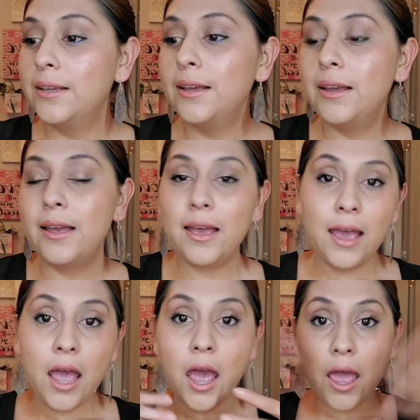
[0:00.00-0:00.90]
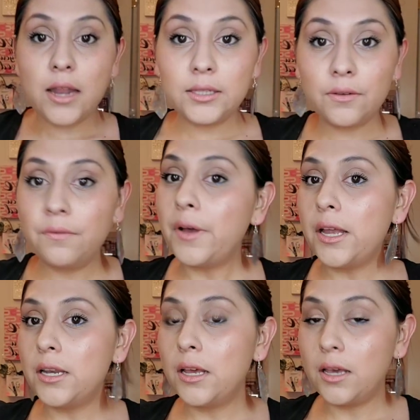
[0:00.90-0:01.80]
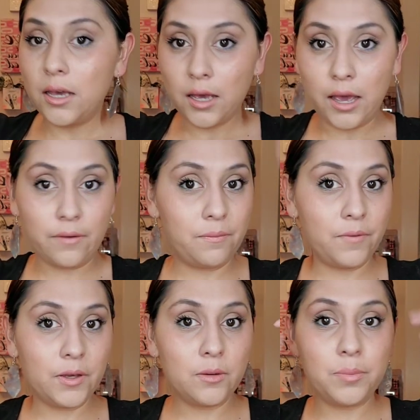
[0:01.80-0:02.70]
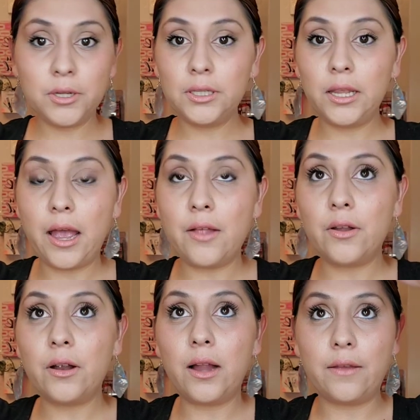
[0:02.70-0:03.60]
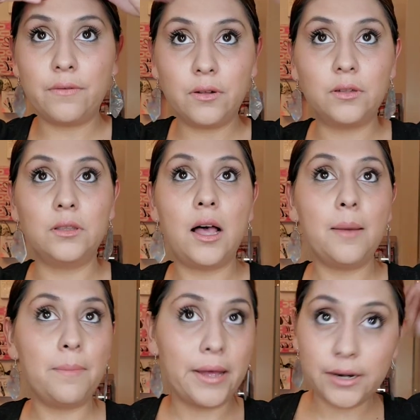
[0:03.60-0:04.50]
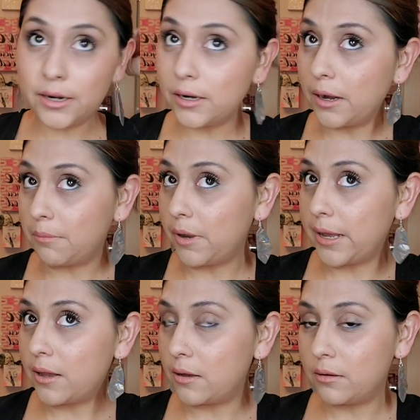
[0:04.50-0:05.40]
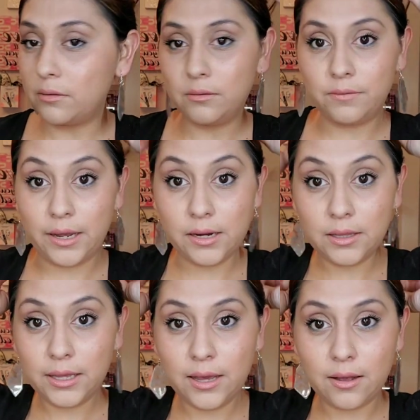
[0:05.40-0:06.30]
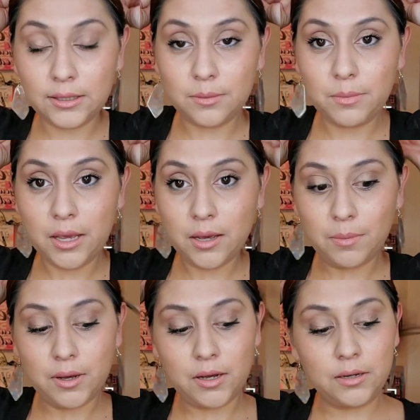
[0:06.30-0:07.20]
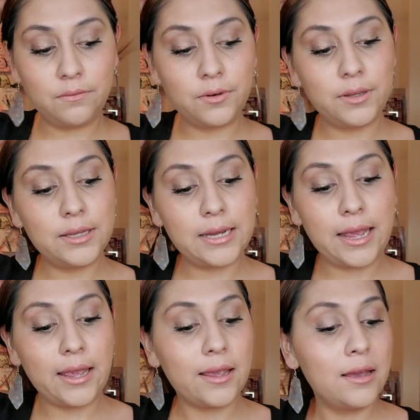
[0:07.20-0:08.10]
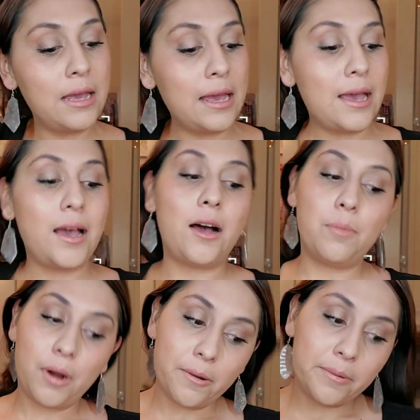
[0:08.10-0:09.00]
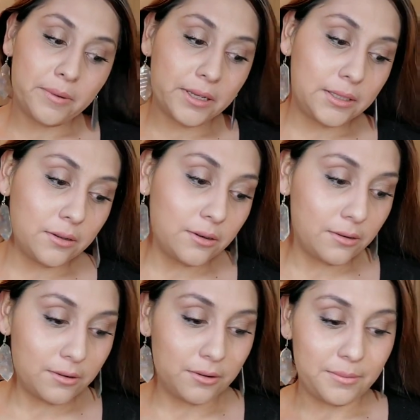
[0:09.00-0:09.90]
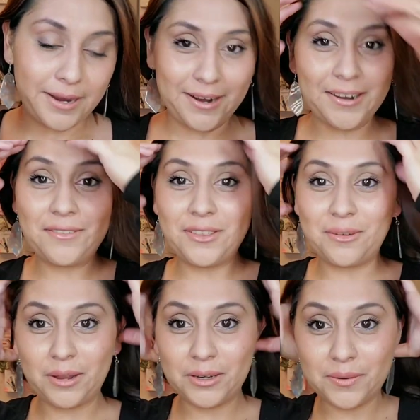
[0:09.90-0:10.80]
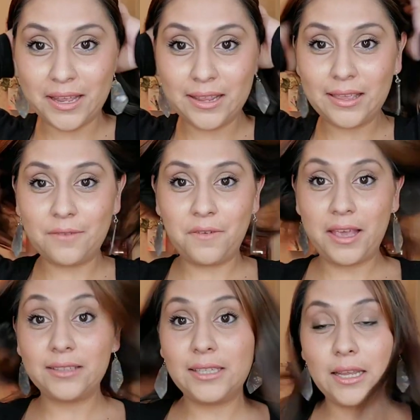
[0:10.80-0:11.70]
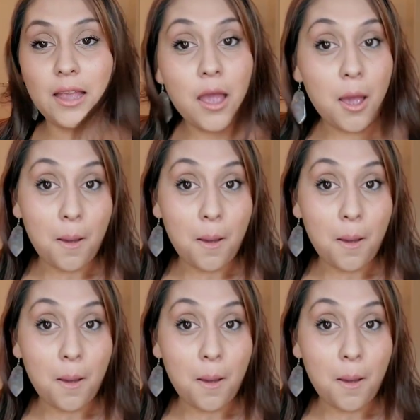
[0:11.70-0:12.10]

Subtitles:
And it's a fun, I feel put together. I feel a lot better. I'm like, finally got some makeup on for the day. I'll probably still go curl my hair even though I'm not doing anything fancy.